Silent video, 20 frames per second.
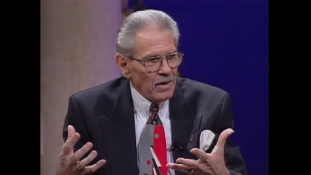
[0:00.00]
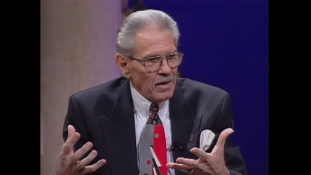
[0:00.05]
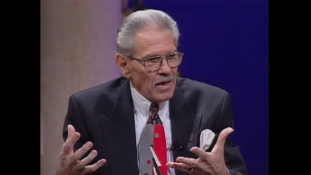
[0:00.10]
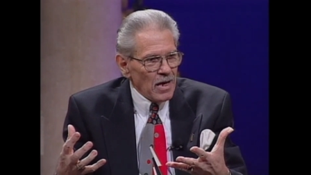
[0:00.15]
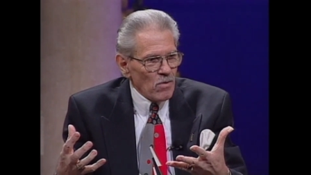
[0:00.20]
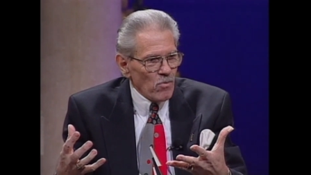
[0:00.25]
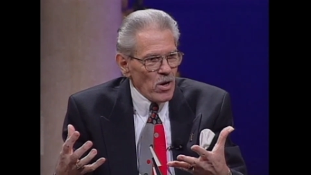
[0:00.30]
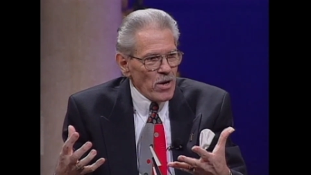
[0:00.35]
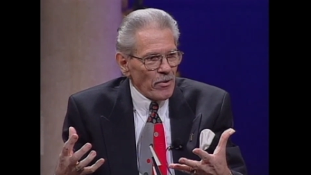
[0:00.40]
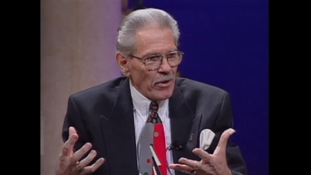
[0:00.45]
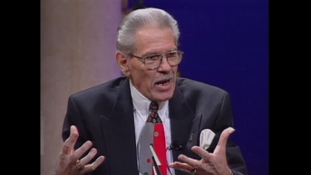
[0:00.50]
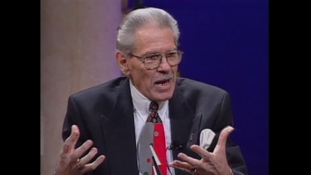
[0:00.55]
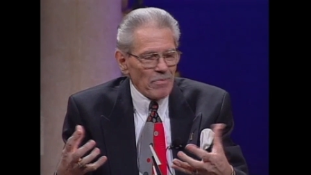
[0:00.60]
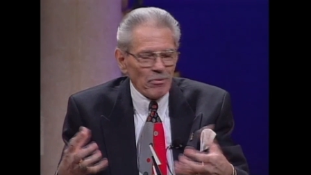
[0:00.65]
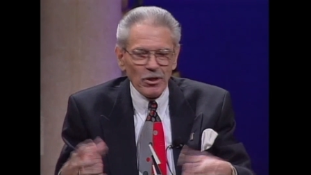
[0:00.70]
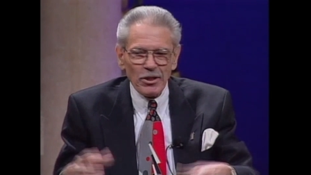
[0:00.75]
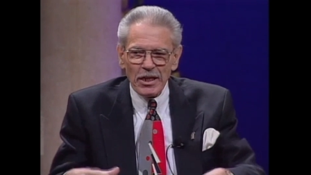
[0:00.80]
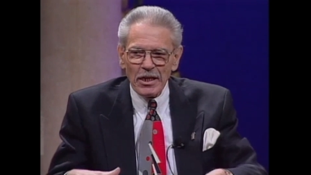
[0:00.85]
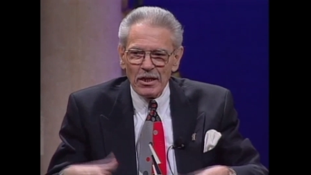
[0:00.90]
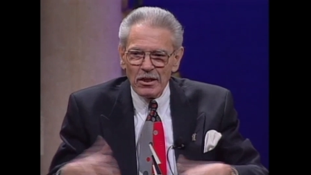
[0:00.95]
And we were able
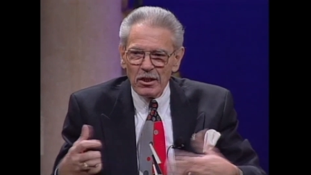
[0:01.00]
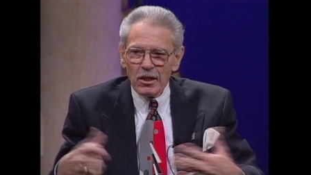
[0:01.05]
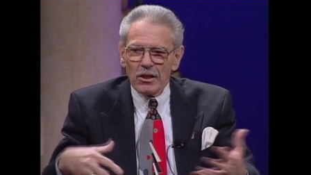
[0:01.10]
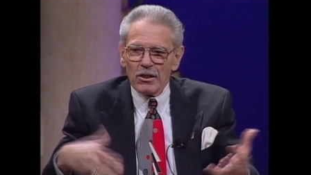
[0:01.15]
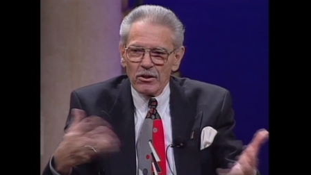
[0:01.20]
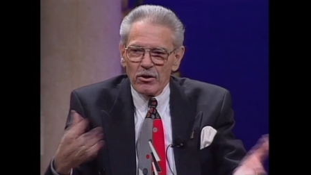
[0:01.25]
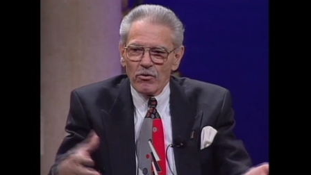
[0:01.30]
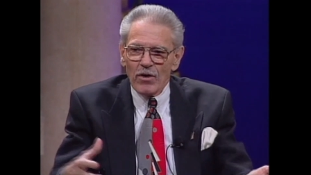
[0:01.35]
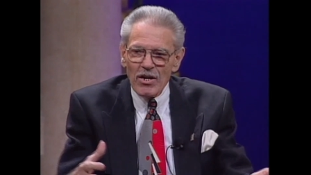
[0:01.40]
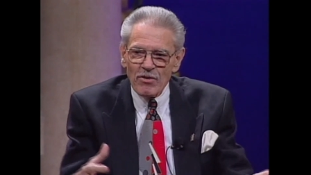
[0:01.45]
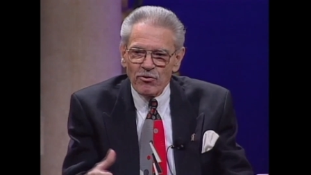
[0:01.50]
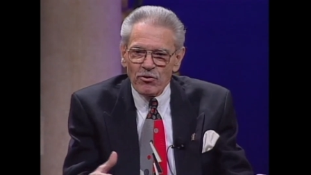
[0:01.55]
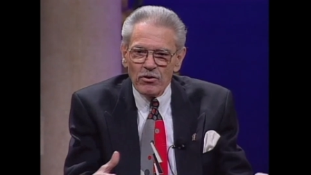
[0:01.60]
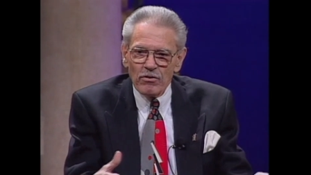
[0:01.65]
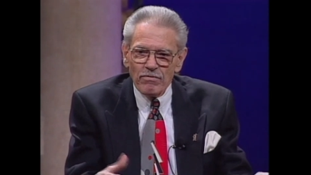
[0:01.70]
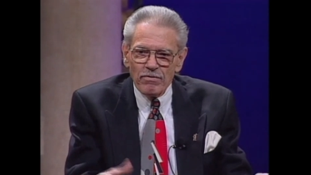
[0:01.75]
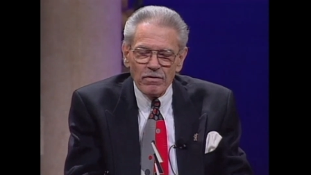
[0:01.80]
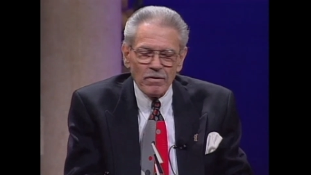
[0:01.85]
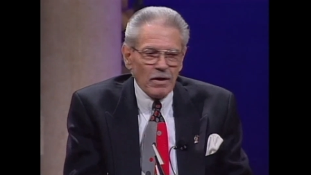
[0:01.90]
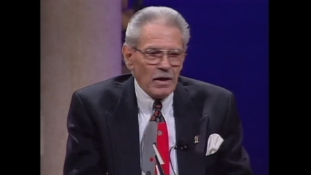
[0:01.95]
to get a little aggressive.
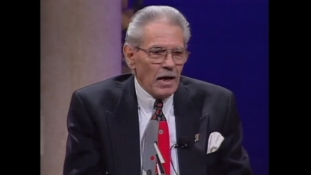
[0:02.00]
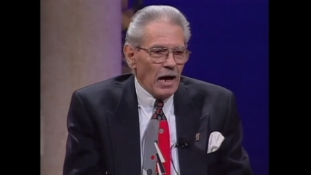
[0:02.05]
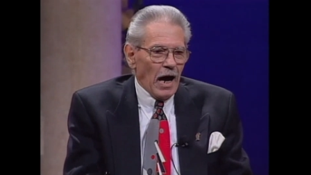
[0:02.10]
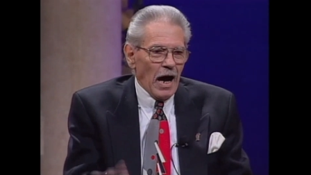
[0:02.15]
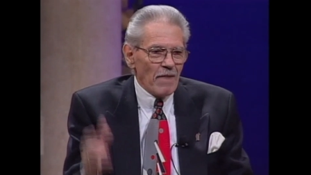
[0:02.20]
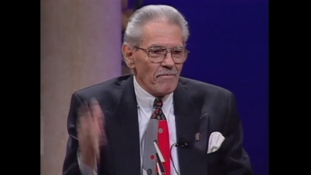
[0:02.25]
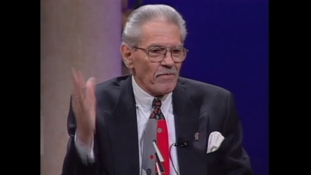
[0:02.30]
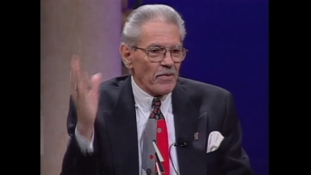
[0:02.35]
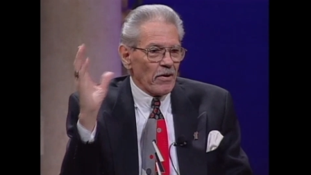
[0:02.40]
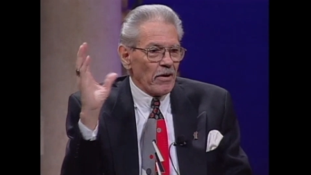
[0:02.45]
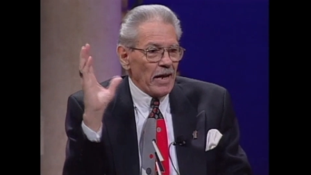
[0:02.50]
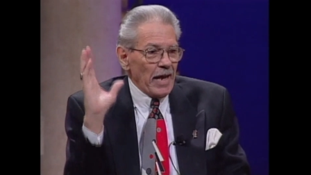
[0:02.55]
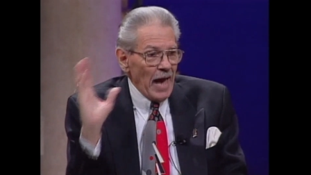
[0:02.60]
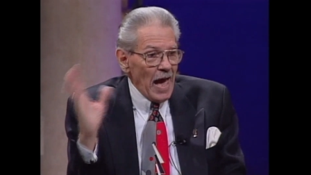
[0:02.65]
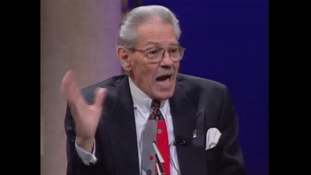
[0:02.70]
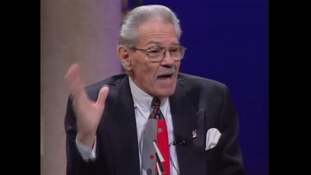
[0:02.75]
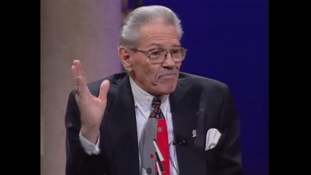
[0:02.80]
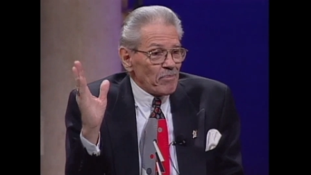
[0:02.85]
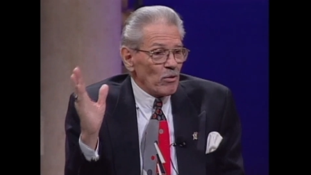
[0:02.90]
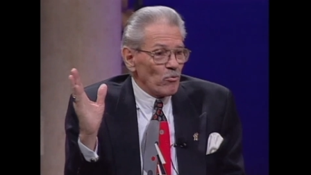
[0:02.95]
I'm very
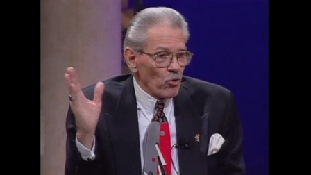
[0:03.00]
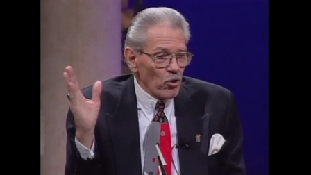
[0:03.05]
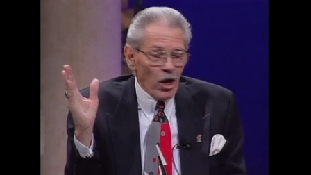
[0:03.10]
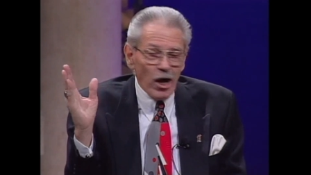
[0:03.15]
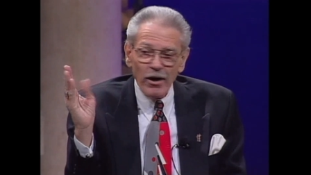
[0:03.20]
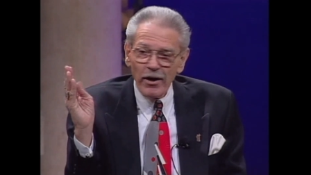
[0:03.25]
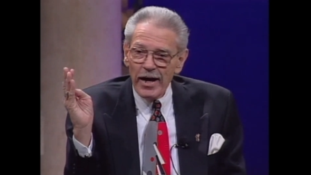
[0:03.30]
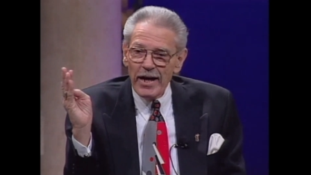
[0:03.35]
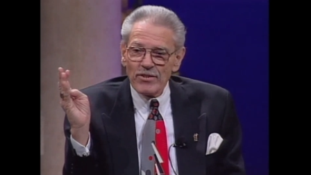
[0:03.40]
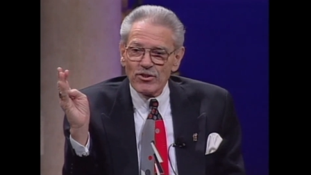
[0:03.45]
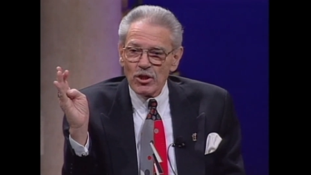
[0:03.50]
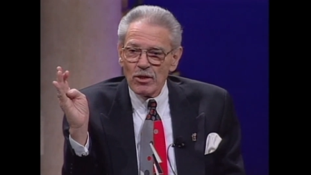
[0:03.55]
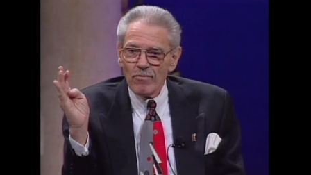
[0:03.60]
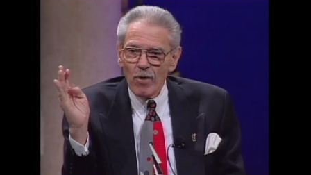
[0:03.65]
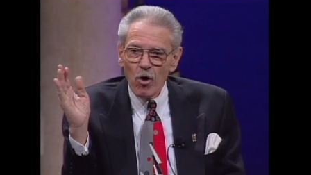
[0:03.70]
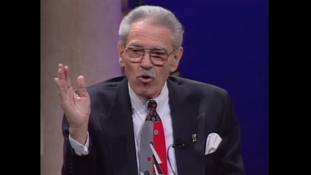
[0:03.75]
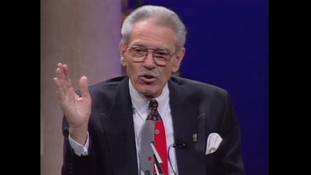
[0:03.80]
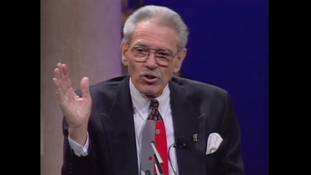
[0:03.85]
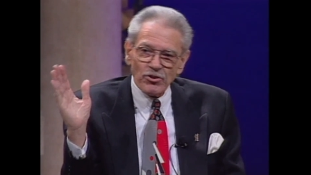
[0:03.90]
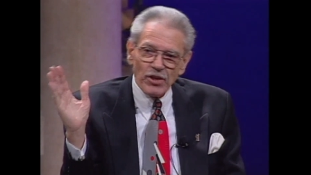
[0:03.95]
happy with our
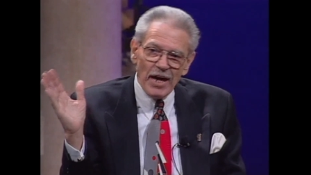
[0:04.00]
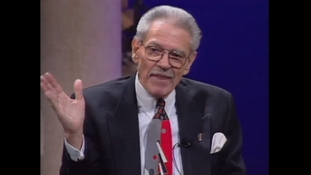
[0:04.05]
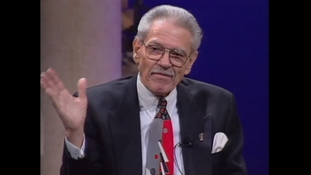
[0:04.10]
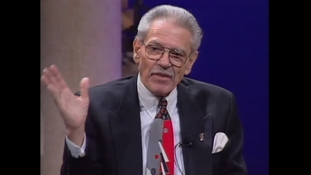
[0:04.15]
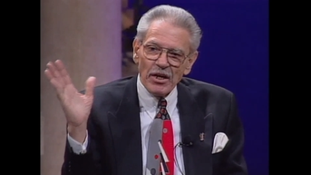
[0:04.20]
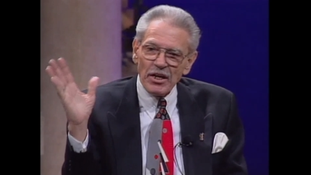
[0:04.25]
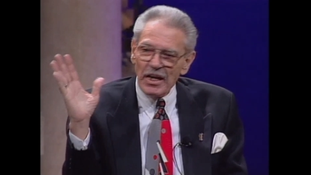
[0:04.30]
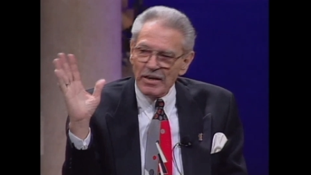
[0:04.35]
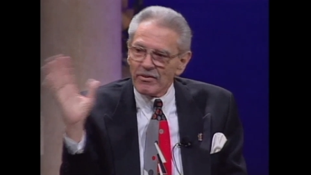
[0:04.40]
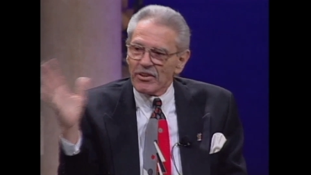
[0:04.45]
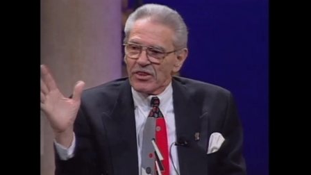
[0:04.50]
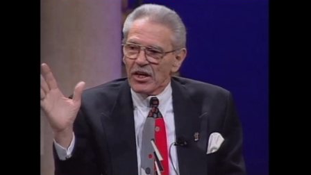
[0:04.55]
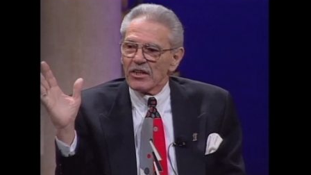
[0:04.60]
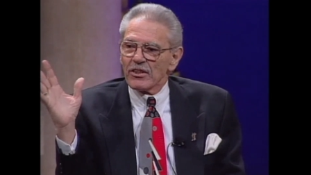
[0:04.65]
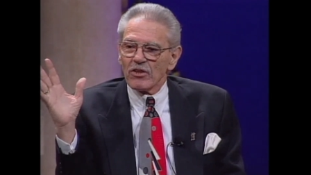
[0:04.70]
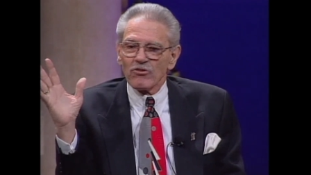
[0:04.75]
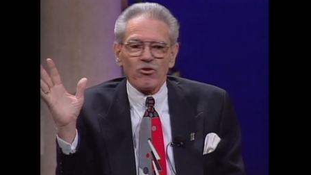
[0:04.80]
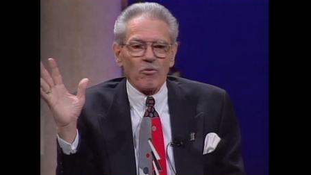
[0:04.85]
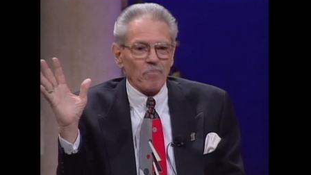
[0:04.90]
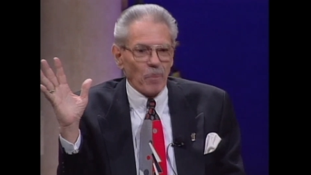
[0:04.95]
HMO because they've done everything
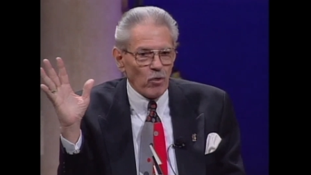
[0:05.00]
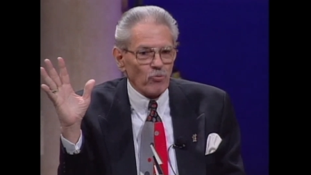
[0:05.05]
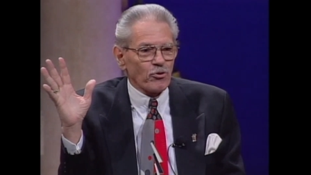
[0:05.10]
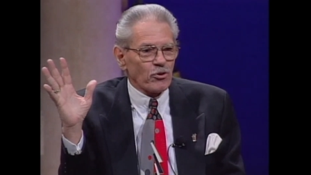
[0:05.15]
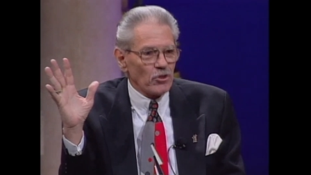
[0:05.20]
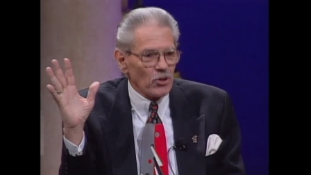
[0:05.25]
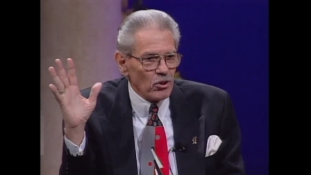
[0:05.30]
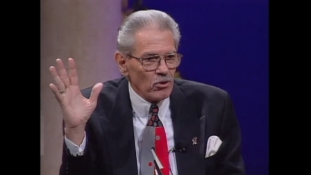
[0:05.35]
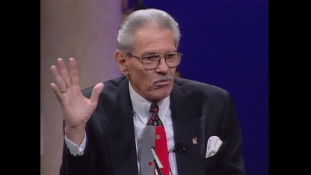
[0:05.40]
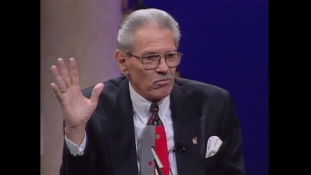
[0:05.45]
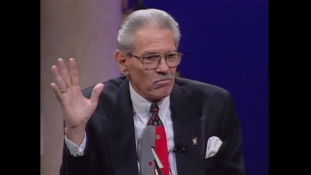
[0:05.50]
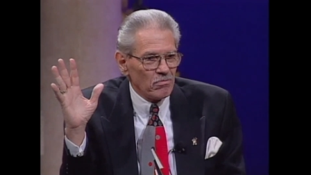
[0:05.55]
they're supposed to do.